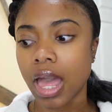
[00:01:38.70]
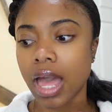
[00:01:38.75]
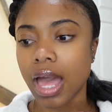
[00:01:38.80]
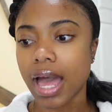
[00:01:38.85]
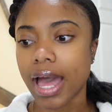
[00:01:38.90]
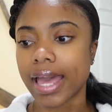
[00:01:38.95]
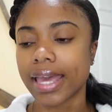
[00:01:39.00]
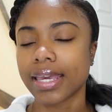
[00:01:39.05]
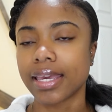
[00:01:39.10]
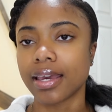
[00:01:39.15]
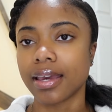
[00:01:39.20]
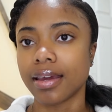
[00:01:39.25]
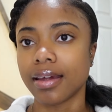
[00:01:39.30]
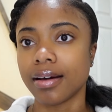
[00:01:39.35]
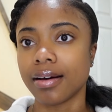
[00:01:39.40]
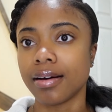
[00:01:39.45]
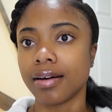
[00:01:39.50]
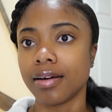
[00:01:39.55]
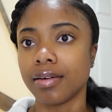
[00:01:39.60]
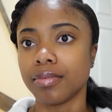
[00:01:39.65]
I get
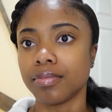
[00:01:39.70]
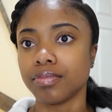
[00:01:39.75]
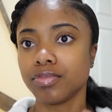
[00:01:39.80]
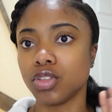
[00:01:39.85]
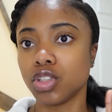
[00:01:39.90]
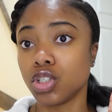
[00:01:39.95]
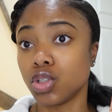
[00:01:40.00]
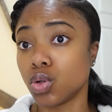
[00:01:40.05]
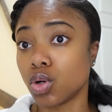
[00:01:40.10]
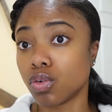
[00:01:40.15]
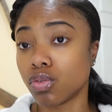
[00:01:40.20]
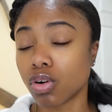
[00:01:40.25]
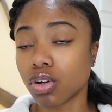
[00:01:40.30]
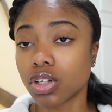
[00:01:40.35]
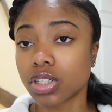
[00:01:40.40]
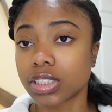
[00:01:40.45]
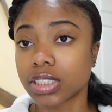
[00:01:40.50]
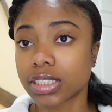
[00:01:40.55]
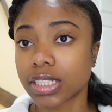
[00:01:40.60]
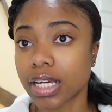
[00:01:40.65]
you could do a
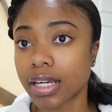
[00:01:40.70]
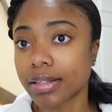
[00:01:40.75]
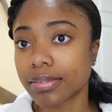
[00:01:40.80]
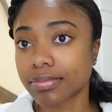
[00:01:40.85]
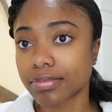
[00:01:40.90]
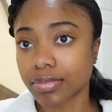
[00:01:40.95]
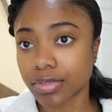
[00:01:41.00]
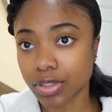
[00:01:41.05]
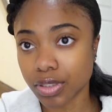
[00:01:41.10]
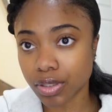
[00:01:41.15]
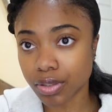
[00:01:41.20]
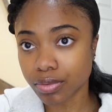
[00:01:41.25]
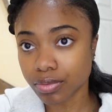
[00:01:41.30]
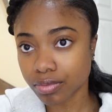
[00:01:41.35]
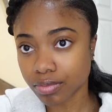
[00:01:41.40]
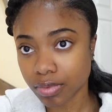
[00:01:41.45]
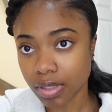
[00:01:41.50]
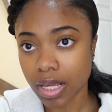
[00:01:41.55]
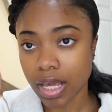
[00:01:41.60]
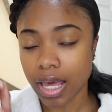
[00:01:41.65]
roller set,
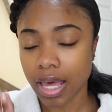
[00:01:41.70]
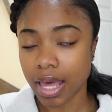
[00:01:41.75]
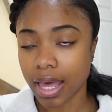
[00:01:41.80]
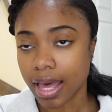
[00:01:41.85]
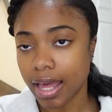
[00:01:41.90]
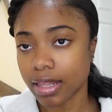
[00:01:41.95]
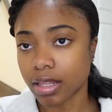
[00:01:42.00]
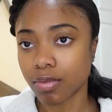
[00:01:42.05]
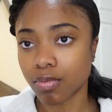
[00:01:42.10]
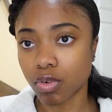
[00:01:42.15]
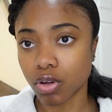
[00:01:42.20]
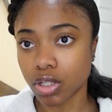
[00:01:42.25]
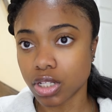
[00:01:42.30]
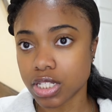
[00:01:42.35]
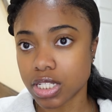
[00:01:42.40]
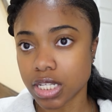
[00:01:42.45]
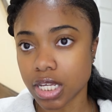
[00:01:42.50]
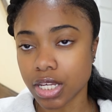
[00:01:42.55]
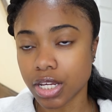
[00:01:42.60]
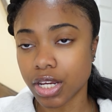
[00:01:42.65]
have the roller
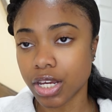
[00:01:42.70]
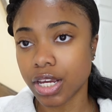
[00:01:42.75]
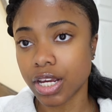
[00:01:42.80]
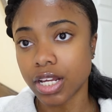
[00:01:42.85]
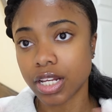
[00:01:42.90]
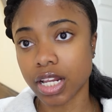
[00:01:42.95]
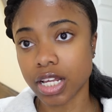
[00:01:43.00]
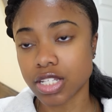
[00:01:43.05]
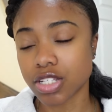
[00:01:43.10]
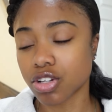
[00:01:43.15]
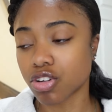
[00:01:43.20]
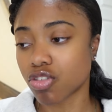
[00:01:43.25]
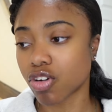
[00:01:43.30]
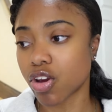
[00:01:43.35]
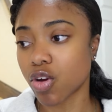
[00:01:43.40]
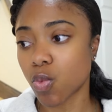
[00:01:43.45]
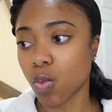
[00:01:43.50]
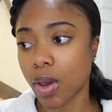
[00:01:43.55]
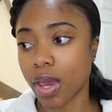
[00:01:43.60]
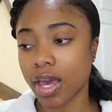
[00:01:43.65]
set your hair. That's a
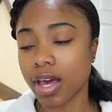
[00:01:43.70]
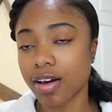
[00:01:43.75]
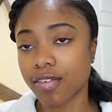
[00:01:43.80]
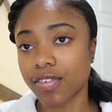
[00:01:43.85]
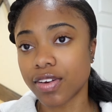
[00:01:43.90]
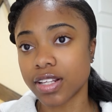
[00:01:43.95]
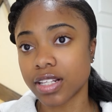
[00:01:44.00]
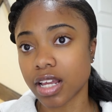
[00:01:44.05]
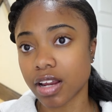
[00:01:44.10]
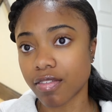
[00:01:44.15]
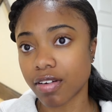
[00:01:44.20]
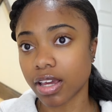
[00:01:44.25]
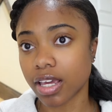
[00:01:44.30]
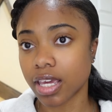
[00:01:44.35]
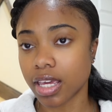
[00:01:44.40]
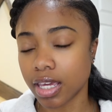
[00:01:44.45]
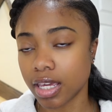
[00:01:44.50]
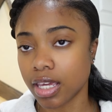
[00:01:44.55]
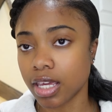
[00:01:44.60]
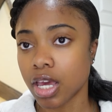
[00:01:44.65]
great way of indirect
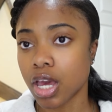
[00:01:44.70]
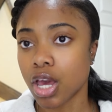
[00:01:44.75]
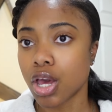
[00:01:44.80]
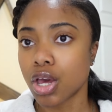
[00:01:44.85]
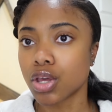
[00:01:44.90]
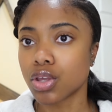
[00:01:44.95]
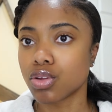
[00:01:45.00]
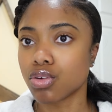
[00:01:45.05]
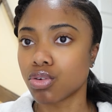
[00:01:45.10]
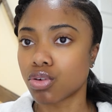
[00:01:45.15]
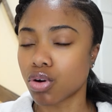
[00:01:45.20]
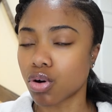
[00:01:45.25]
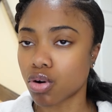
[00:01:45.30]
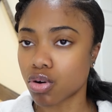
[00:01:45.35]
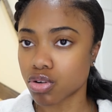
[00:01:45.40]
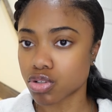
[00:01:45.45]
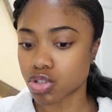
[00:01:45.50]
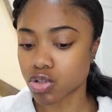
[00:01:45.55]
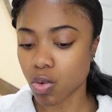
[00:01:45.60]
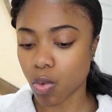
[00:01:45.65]
heat. You could
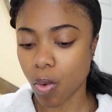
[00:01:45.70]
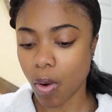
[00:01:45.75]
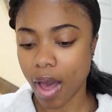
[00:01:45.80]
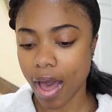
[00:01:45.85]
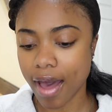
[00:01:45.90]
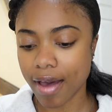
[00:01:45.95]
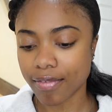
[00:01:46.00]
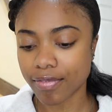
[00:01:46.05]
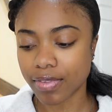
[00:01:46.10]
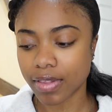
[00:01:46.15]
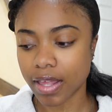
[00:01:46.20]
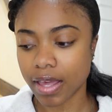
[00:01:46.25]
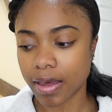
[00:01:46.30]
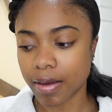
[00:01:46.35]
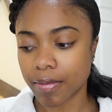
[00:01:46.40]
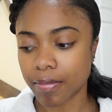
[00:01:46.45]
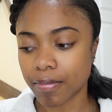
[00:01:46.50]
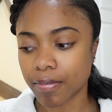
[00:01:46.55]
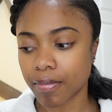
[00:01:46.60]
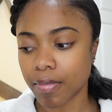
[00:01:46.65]
also have
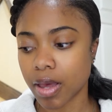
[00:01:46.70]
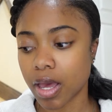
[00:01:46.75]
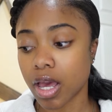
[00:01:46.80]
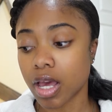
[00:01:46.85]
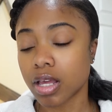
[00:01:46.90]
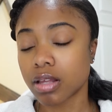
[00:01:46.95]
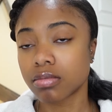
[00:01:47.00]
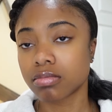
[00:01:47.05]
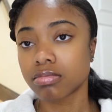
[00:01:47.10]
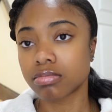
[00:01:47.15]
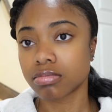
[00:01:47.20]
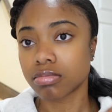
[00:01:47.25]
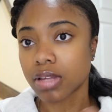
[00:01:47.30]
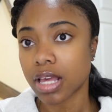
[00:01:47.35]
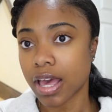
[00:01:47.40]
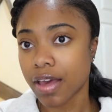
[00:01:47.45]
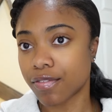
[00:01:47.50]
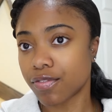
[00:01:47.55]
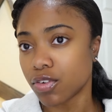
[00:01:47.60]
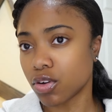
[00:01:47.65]
them
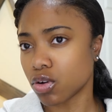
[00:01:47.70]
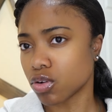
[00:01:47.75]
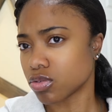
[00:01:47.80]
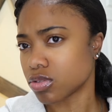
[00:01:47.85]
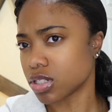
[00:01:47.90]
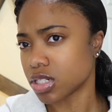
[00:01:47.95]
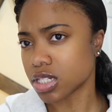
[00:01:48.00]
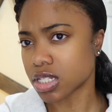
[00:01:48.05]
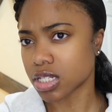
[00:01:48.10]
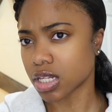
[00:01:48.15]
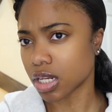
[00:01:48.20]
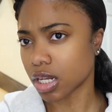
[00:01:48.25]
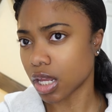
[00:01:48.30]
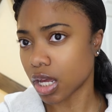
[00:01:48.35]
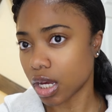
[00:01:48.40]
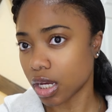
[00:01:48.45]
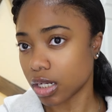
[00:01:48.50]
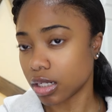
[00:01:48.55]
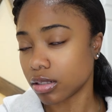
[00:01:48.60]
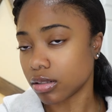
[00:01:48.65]
if you go to the
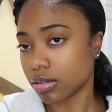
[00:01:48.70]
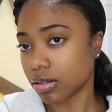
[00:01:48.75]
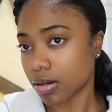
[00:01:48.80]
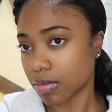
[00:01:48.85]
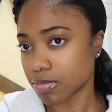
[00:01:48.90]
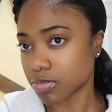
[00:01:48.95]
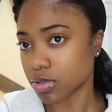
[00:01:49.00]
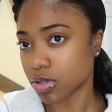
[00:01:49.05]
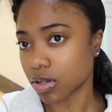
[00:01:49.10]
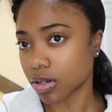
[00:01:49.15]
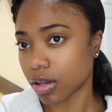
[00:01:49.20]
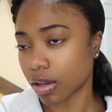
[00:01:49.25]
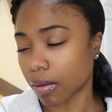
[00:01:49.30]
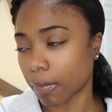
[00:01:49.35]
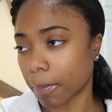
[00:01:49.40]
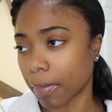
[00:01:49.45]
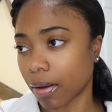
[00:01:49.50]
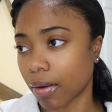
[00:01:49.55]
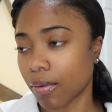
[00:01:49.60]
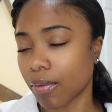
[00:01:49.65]
salon. I'm talking
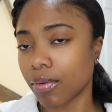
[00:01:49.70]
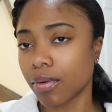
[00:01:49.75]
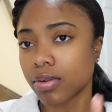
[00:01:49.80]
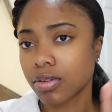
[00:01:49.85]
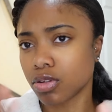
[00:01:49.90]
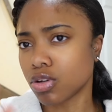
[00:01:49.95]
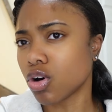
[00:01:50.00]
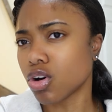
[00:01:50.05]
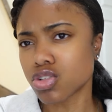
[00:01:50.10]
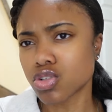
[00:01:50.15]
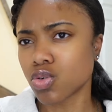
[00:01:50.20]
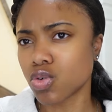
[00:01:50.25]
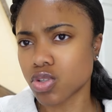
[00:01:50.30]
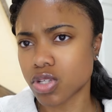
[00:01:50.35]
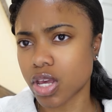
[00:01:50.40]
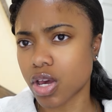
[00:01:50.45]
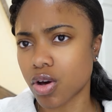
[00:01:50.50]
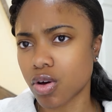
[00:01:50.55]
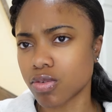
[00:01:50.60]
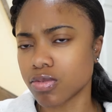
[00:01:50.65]
about, you can also do this
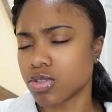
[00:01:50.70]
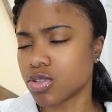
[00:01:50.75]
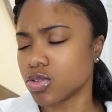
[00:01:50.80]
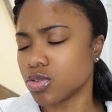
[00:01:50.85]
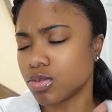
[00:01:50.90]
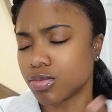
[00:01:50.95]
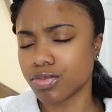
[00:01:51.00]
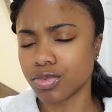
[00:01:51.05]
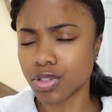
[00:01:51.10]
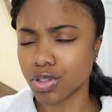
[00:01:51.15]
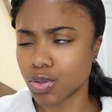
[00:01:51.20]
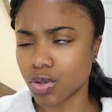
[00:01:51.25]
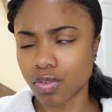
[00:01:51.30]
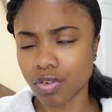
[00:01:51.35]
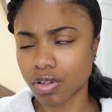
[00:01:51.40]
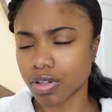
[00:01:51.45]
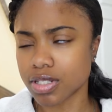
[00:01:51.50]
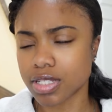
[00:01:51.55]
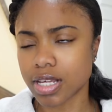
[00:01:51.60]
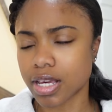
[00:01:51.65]
at home too. You could do a
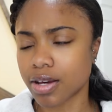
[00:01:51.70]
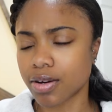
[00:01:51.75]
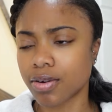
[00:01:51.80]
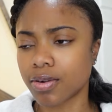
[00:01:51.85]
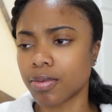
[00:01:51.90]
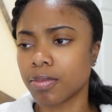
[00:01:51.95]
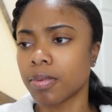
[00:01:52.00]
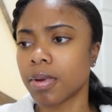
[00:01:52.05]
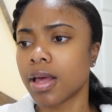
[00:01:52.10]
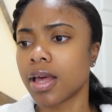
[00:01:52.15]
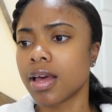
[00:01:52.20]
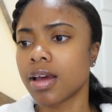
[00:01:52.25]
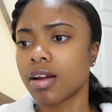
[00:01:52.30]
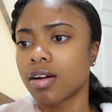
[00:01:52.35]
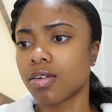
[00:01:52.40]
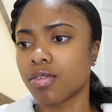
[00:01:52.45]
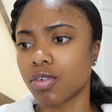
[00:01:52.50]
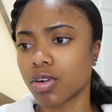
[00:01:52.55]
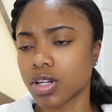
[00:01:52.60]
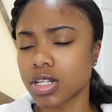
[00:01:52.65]
roller set at home,
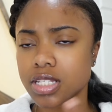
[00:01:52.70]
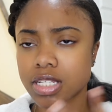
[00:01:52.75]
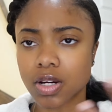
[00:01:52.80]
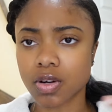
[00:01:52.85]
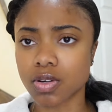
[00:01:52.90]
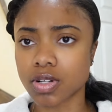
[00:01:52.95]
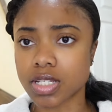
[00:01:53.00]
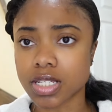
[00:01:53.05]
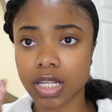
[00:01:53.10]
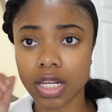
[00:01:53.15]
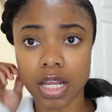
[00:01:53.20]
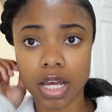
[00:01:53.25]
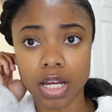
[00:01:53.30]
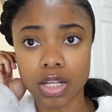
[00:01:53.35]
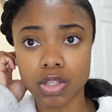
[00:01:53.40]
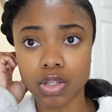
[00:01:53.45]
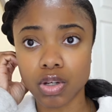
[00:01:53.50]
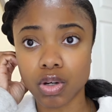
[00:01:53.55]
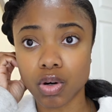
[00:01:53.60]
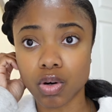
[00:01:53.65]
roller set or
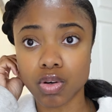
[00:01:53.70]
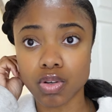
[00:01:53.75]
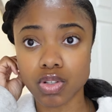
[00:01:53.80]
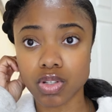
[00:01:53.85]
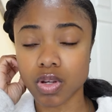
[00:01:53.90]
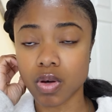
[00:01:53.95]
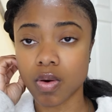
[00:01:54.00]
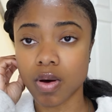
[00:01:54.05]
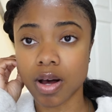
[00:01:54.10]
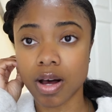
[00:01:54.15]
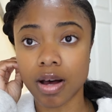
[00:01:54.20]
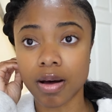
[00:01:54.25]
salon. You could also